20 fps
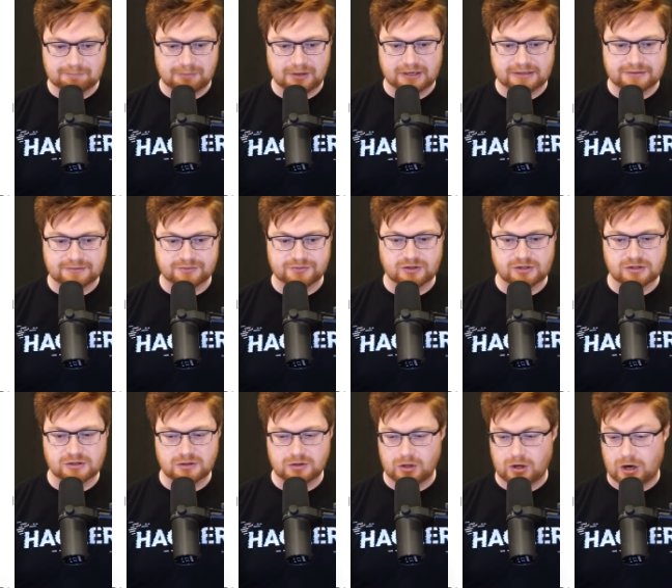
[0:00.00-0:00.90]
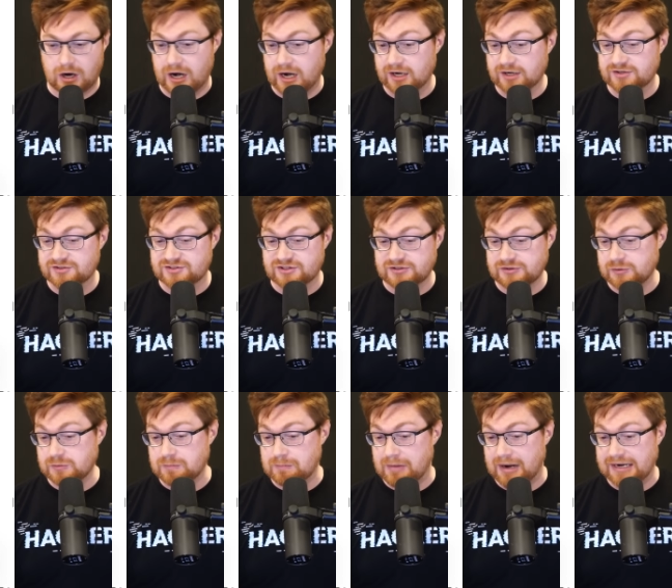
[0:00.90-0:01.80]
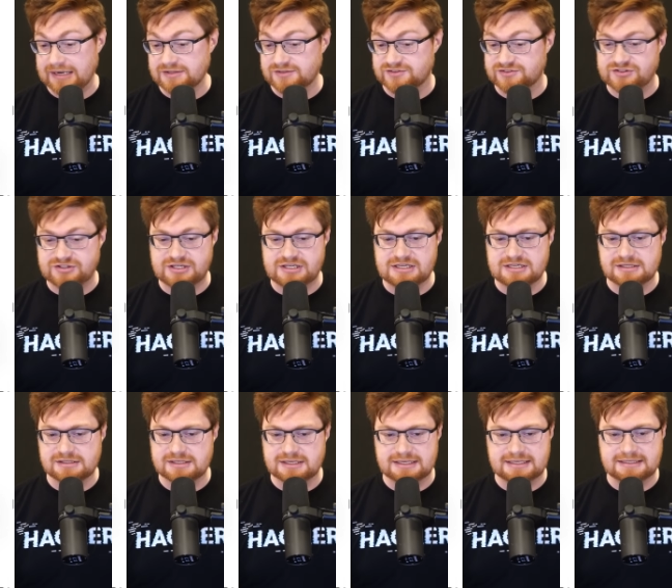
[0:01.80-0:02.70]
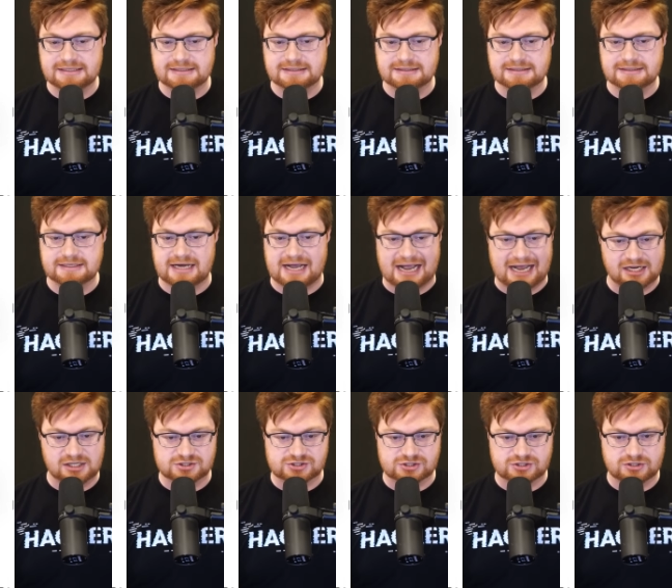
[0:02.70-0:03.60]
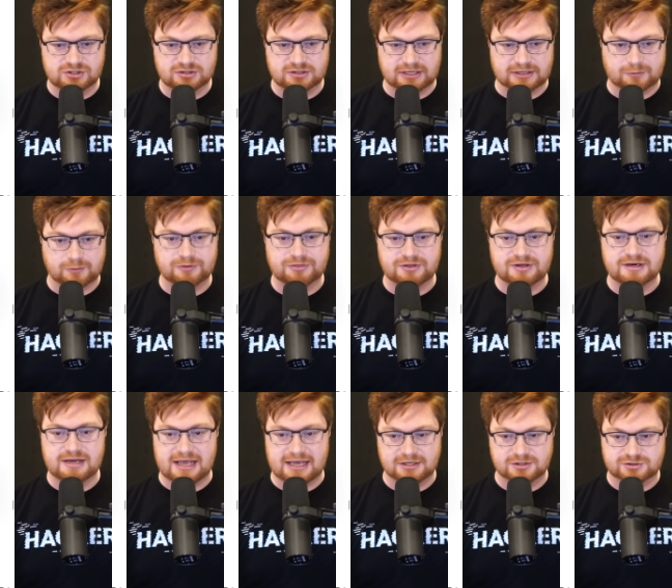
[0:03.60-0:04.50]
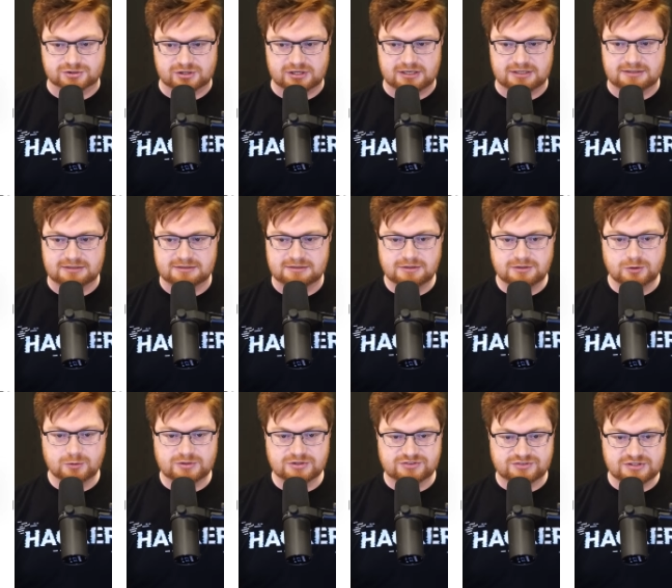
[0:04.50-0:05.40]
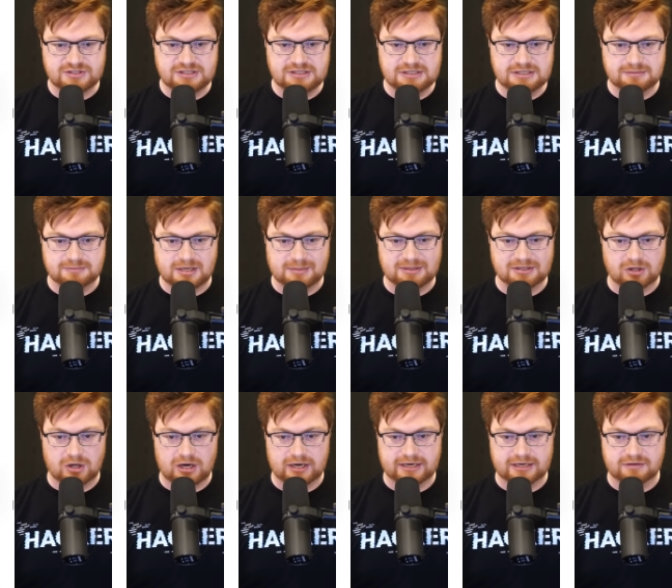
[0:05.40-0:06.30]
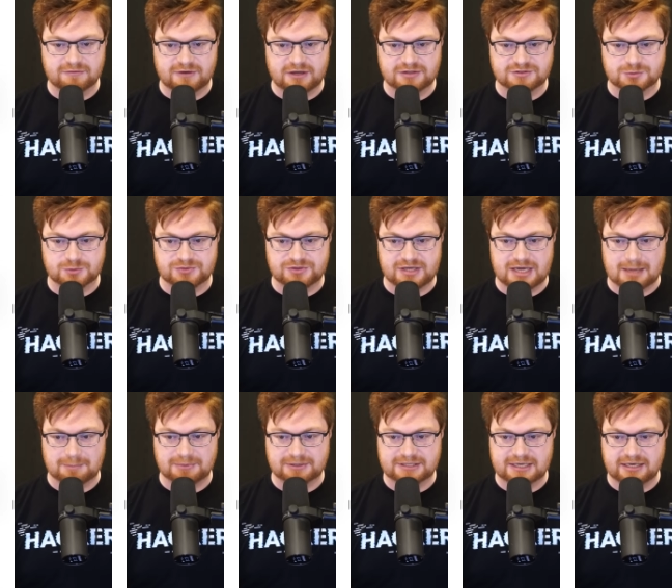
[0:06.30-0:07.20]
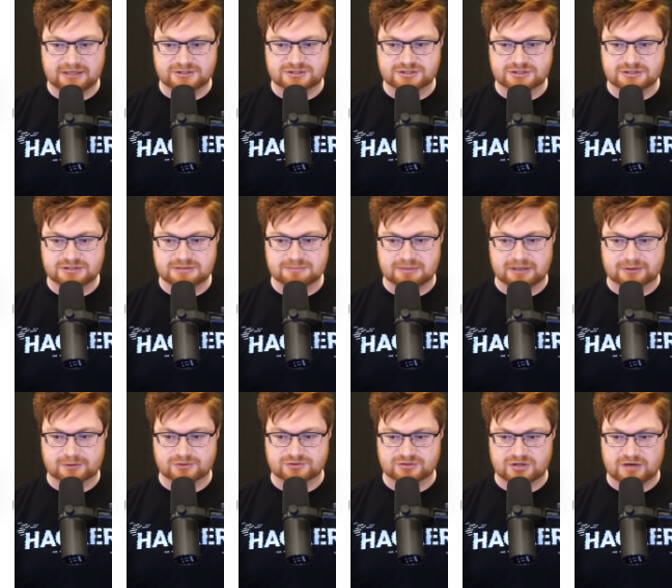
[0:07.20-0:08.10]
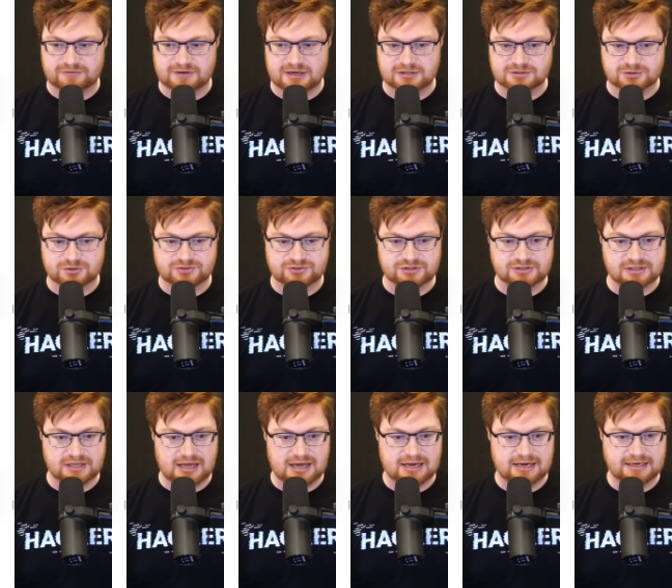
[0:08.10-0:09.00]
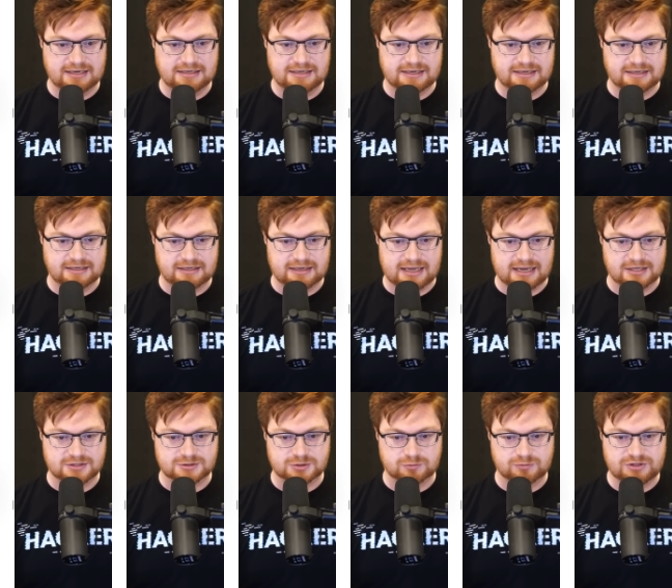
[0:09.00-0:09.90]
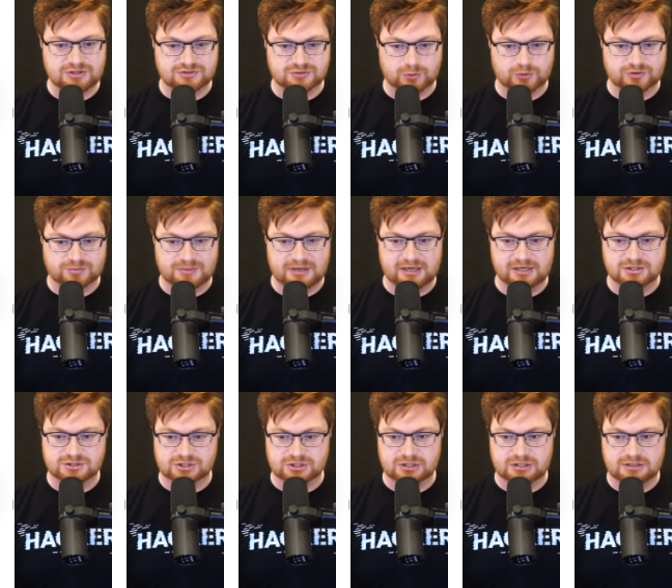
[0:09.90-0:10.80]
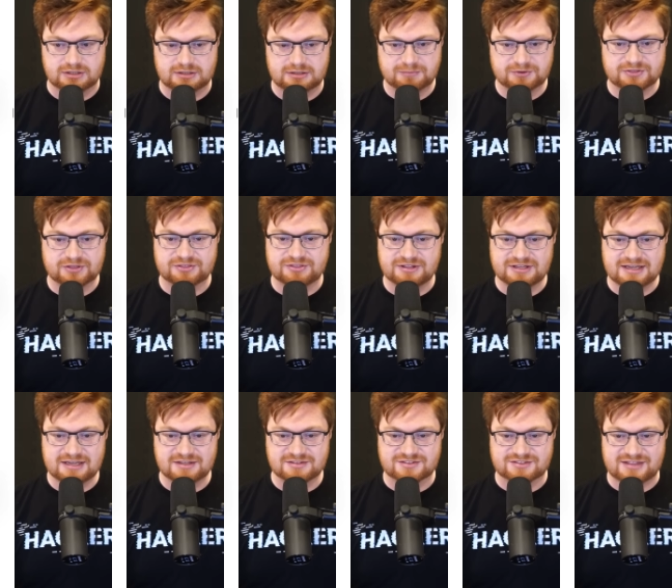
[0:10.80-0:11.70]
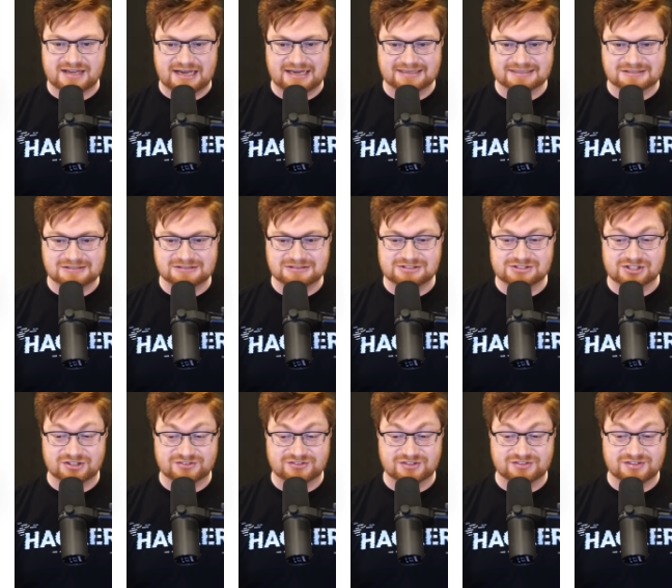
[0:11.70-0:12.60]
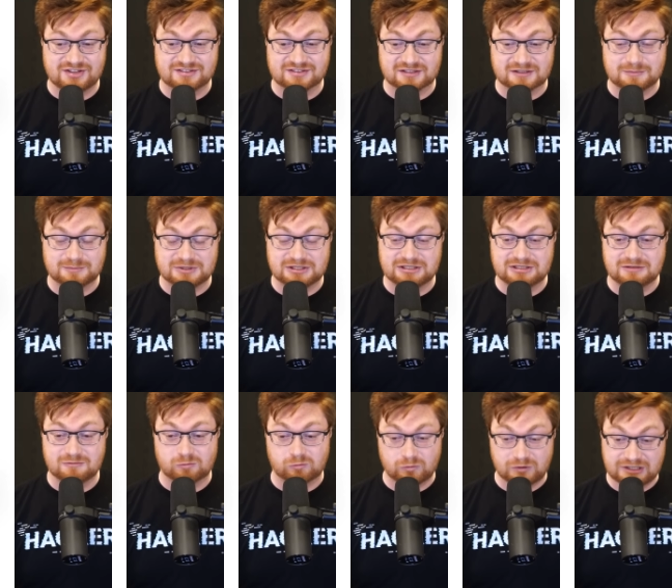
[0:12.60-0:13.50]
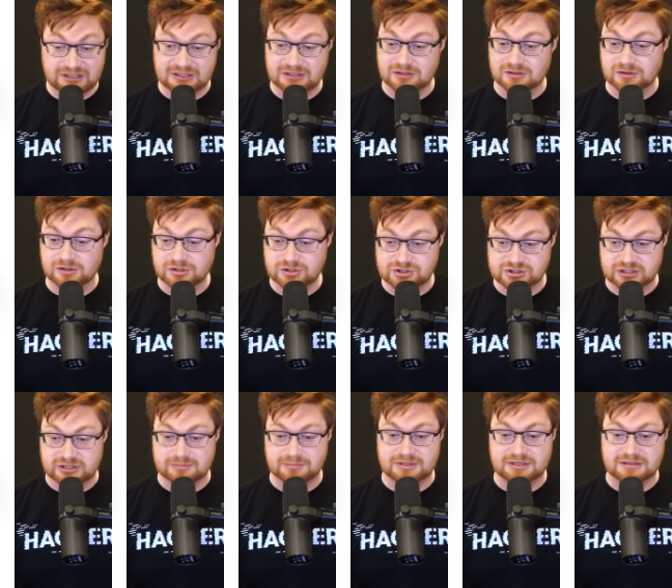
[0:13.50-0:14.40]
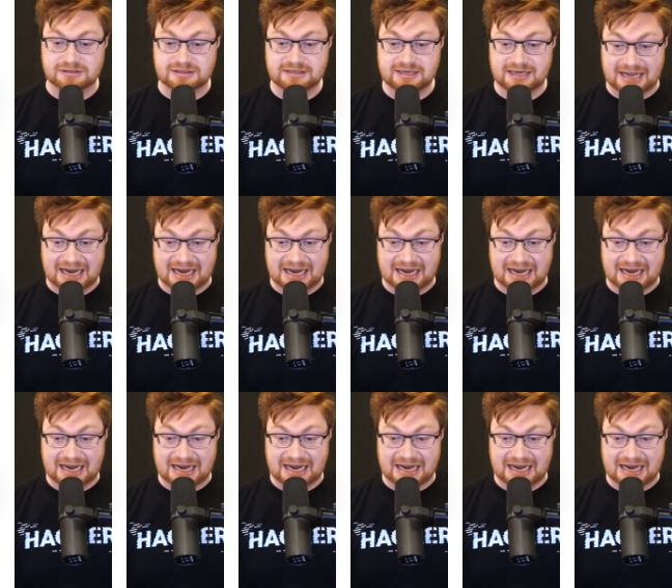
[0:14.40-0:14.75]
but the logs that you might see in Azure, like within Entra, you could see maybe login events with the application, Microsoft Azure C L I, and Azure Resource Manager. But the thing is, that could just as easily be real, legitimate,